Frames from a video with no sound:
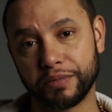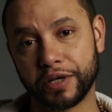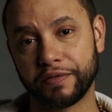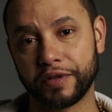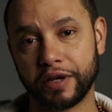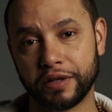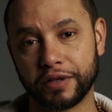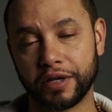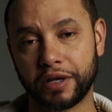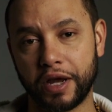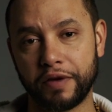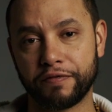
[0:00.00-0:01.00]
They, they, they
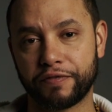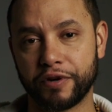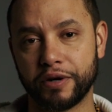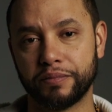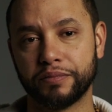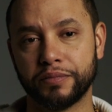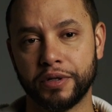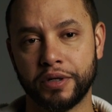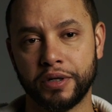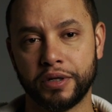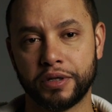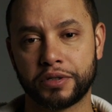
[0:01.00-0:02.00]
came from
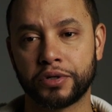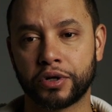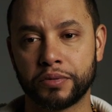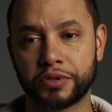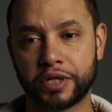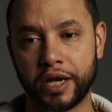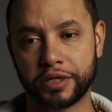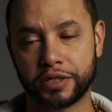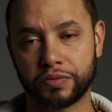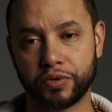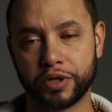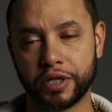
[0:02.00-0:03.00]

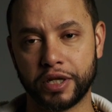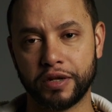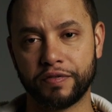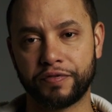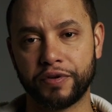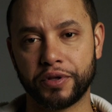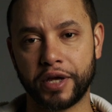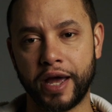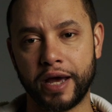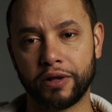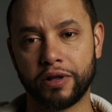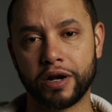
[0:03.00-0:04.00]
circumstances where they didn't feel they
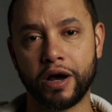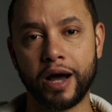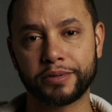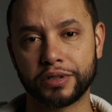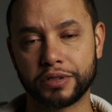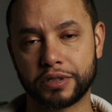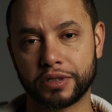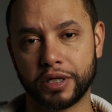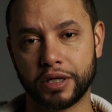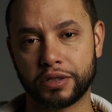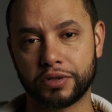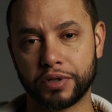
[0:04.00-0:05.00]
had a lot of options.
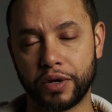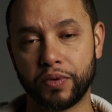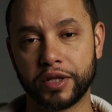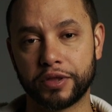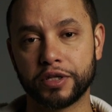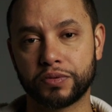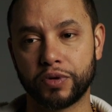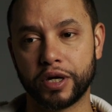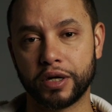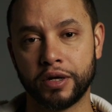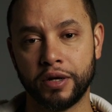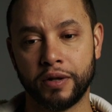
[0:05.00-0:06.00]
So they went this way.